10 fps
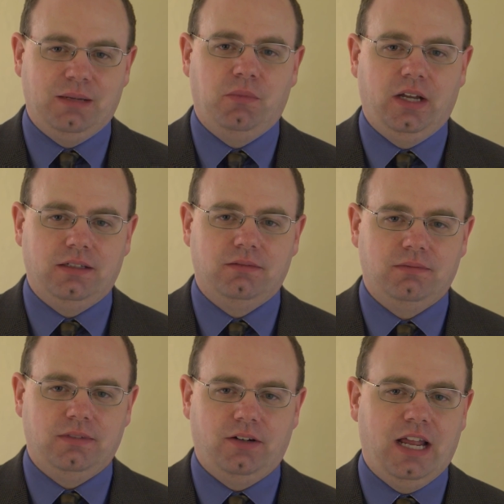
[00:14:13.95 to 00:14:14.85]
They might
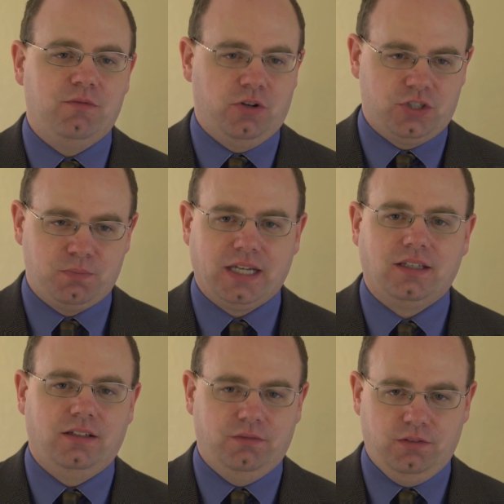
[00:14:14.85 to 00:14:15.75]
have more
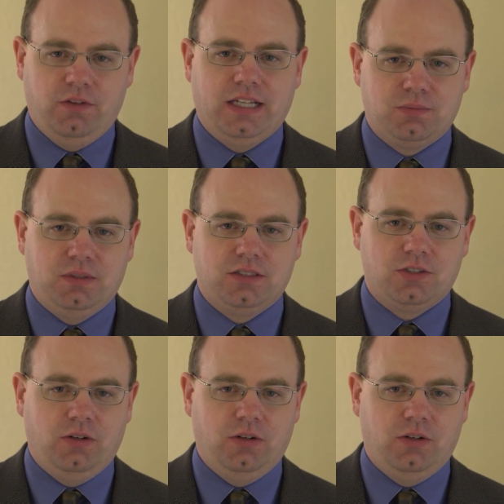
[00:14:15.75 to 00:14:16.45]
speculative investments.